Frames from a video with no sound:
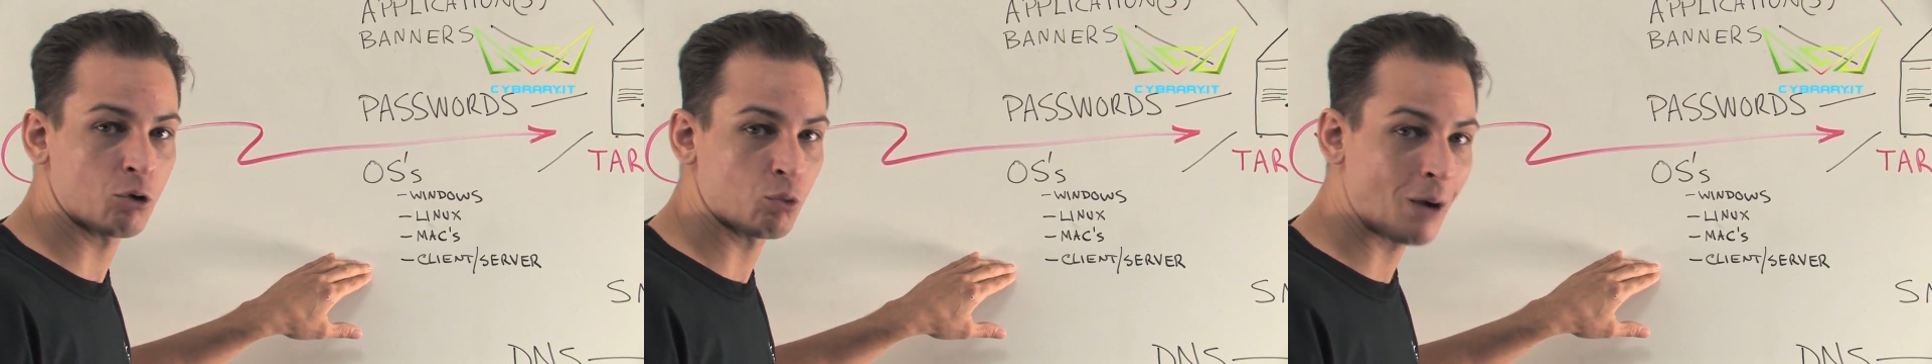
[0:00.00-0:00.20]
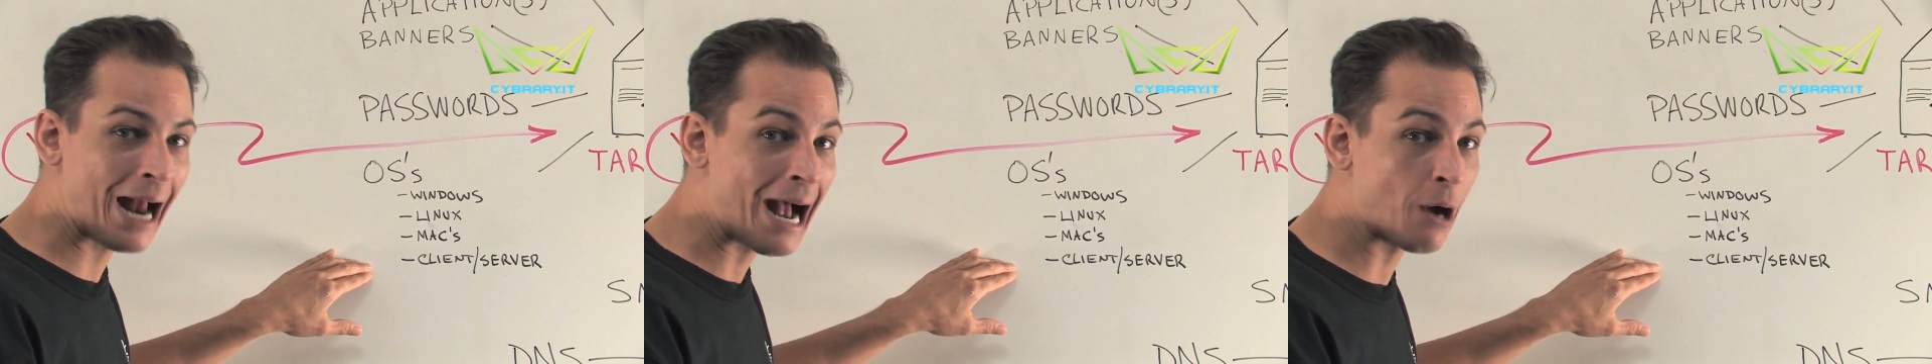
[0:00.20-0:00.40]

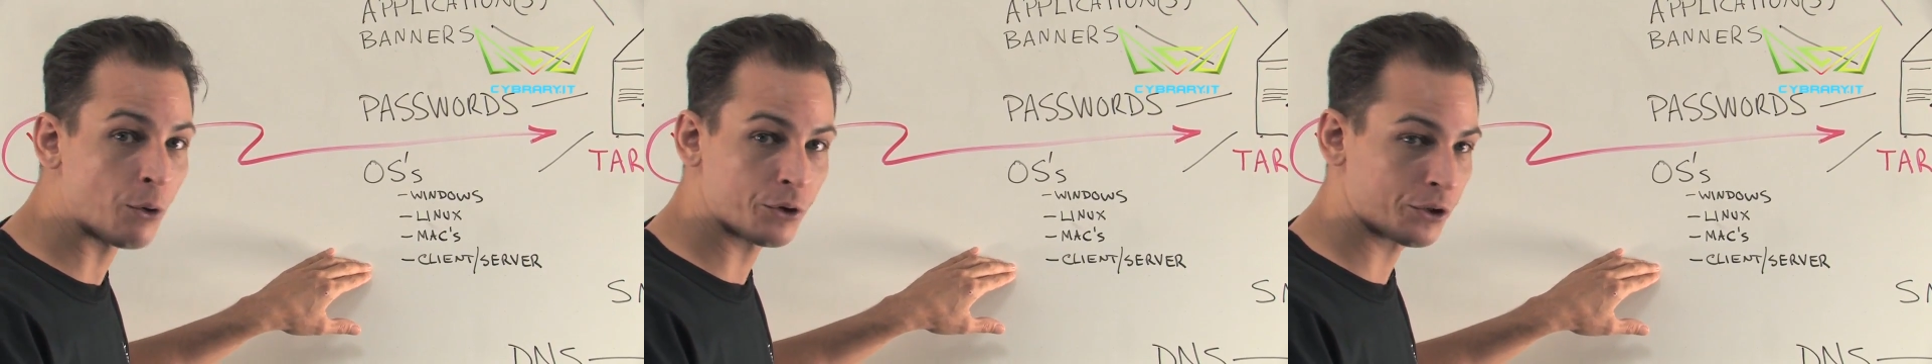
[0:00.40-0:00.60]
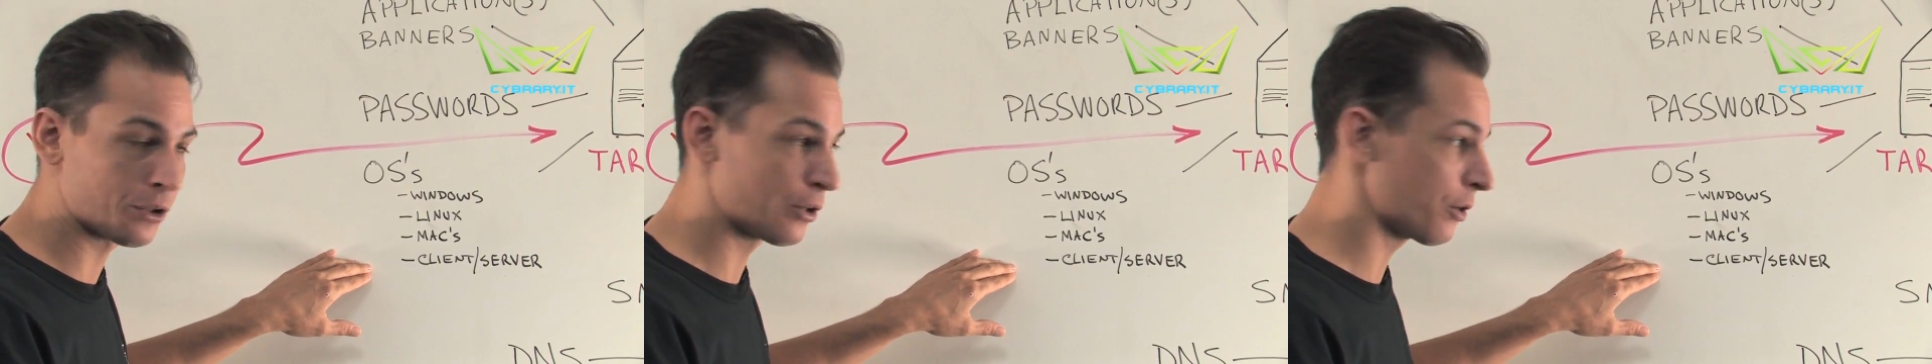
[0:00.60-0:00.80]

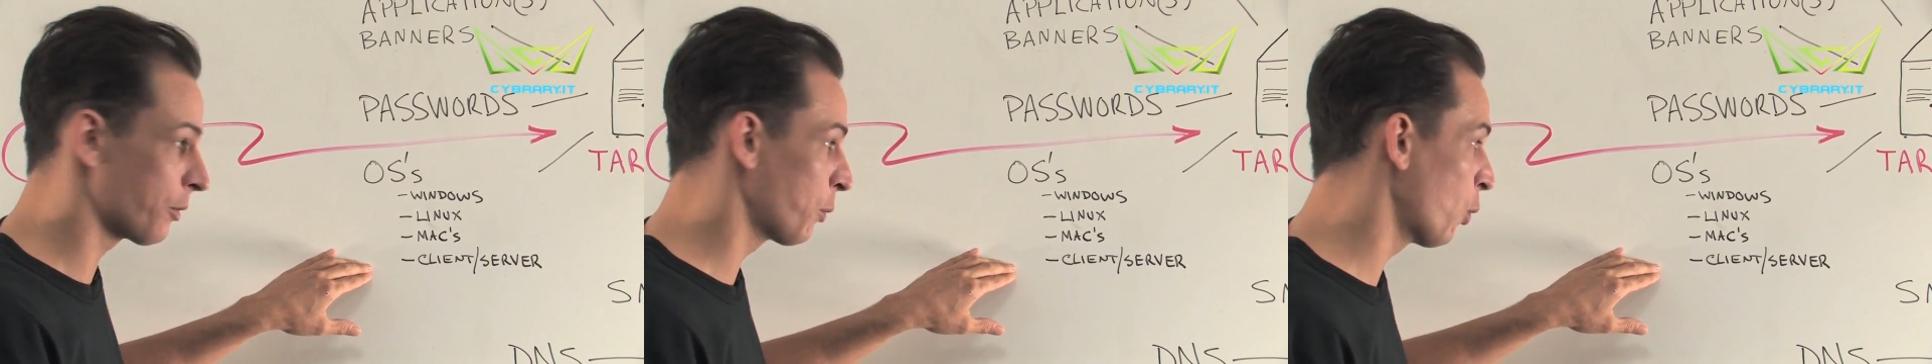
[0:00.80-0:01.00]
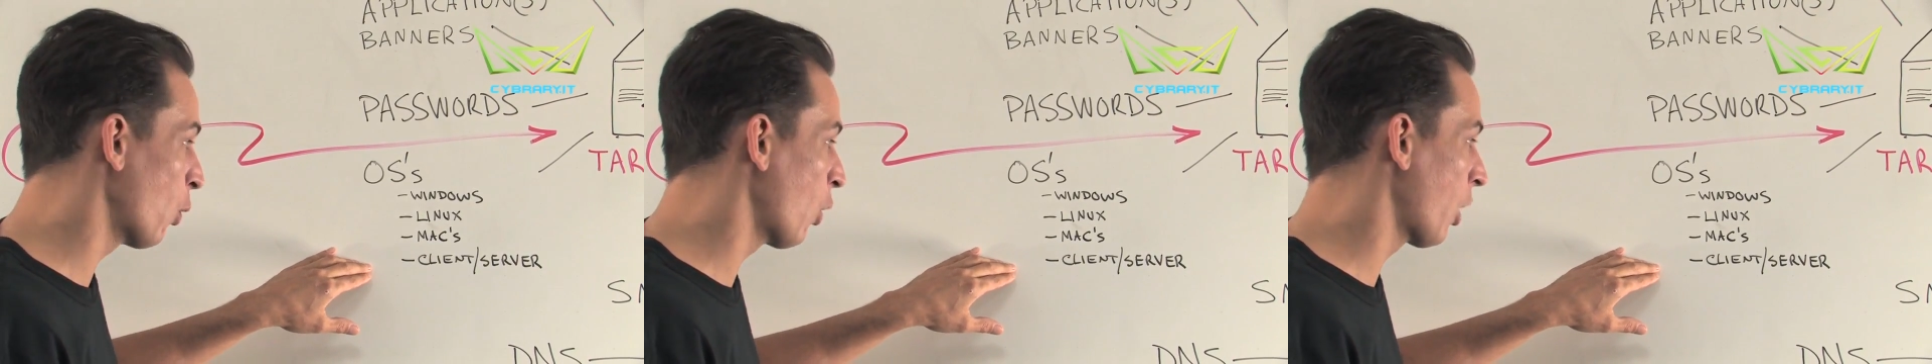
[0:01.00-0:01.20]
router
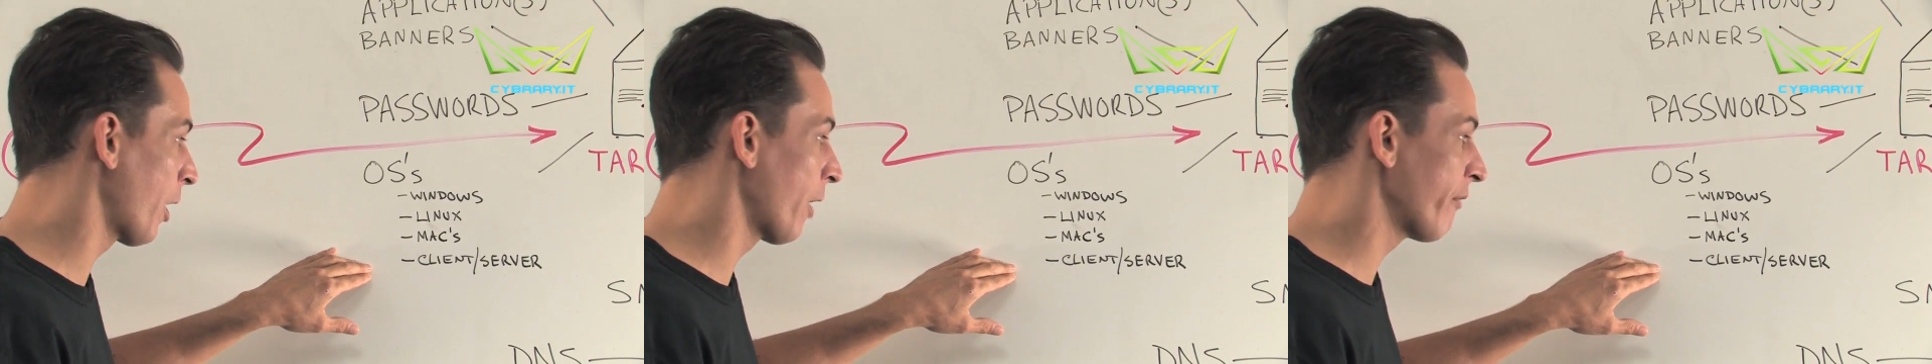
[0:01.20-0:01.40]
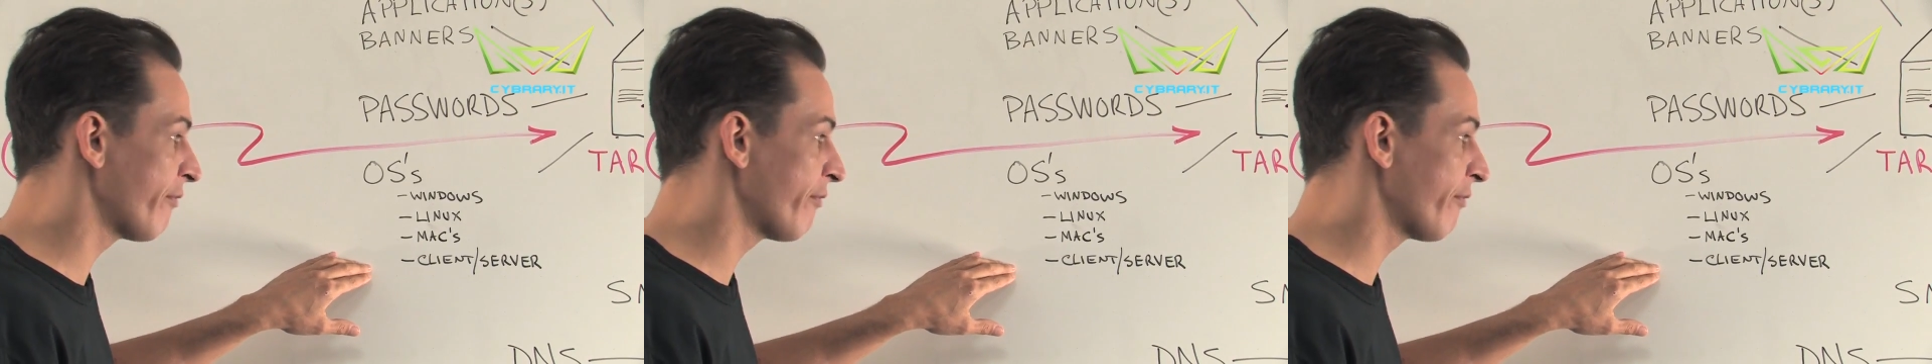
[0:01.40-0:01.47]
or